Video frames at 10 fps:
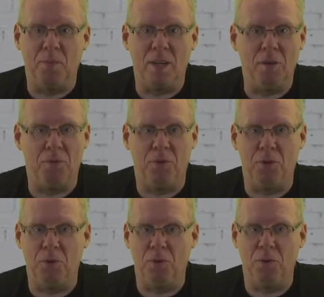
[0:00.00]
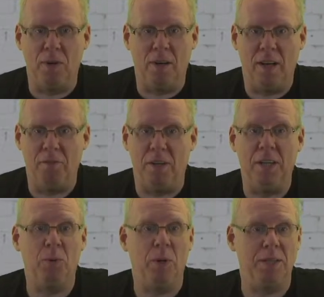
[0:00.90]
If you have
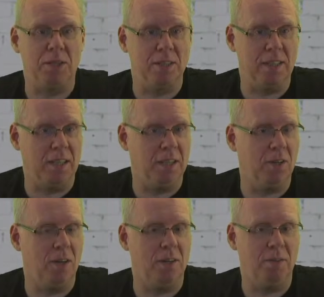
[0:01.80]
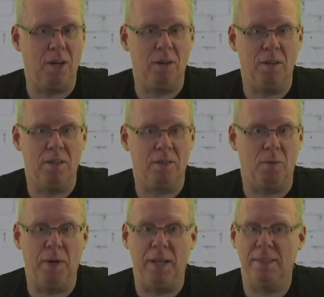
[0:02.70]
any questions, any
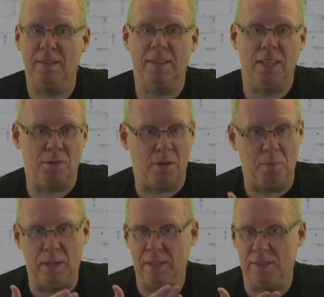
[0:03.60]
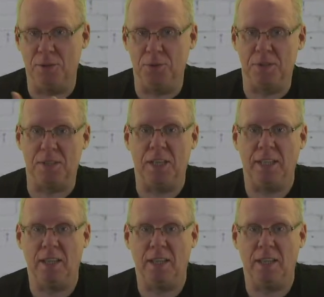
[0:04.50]
comments, etc., please use the chat.